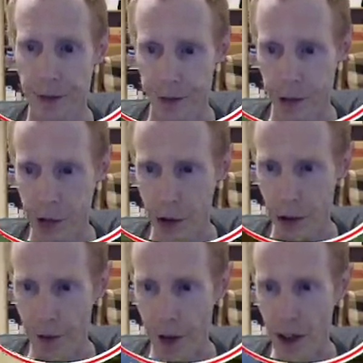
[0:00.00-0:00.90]
as soon as
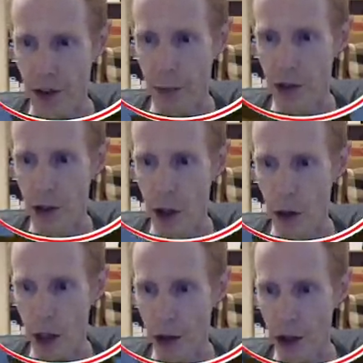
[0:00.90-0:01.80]
I find some
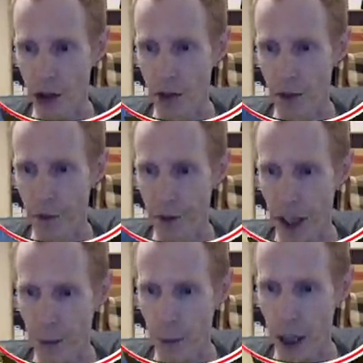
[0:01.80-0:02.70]
stone, I'll just
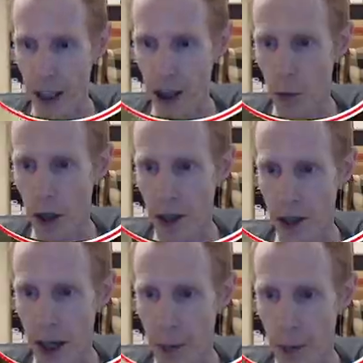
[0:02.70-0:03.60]
vein mine it one
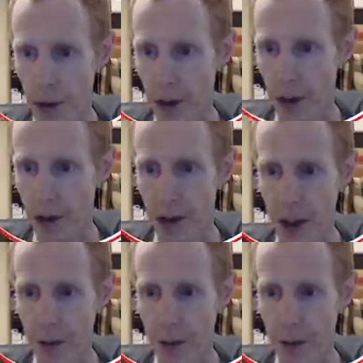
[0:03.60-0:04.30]
time with this